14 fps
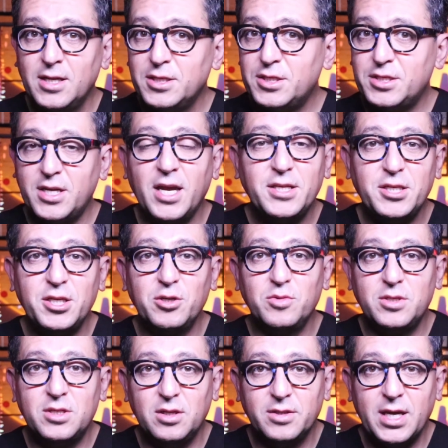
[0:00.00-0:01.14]
Stay tuned
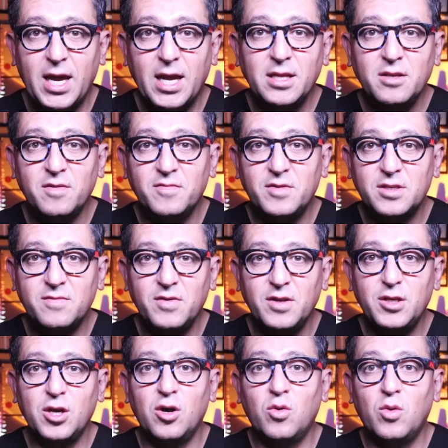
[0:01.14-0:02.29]
till the end of this
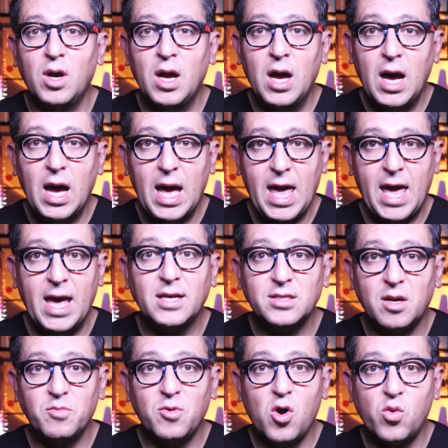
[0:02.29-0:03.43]
video, as
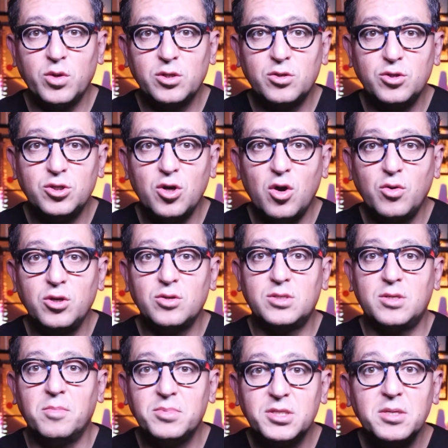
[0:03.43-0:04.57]
I'm going to show you
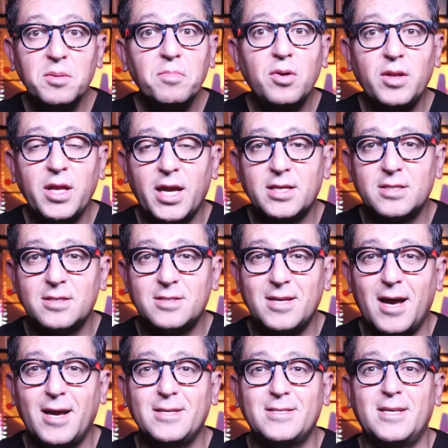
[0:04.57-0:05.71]
some simple
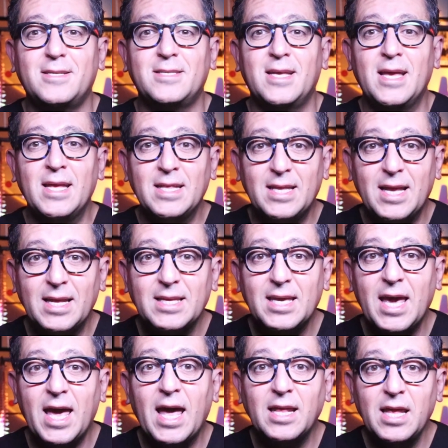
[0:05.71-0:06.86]
exercises that
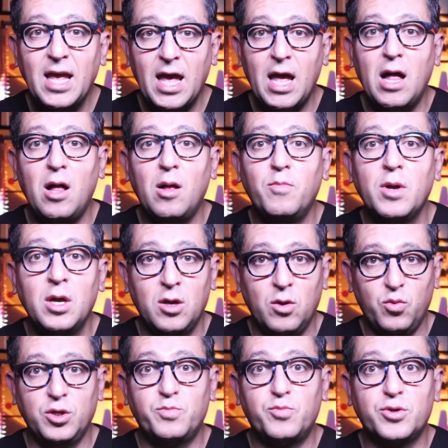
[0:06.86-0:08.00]
can help
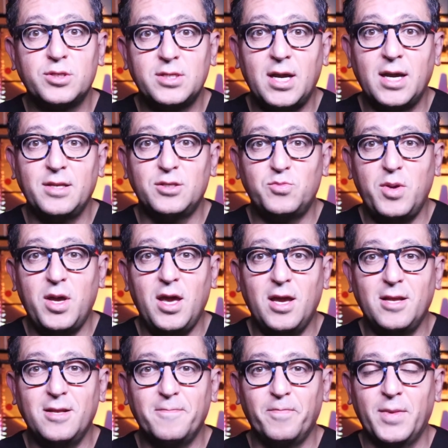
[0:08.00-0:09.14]
with bursitis
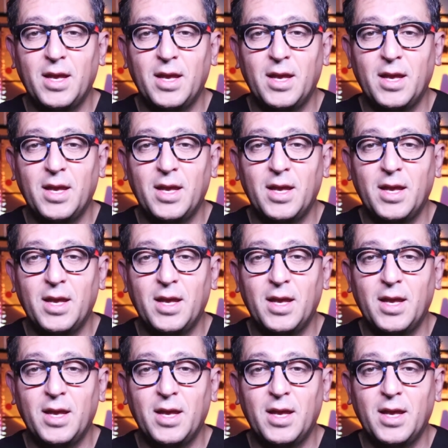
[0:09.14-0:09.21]
pain.